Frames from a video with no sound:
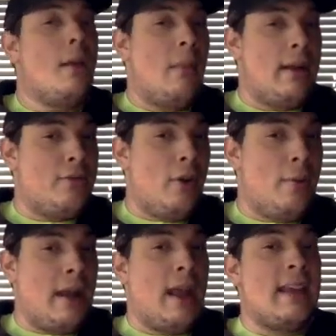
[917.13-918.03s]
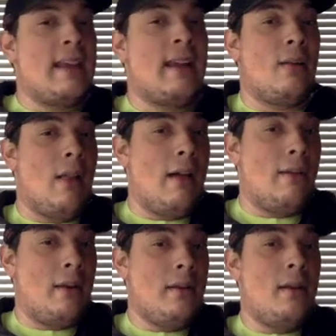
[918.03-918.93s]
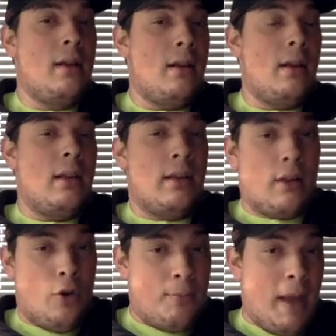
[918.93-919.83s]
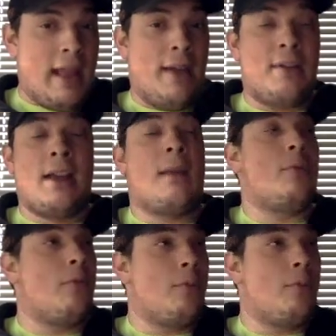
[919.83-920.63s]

My 1911 goes bang every time.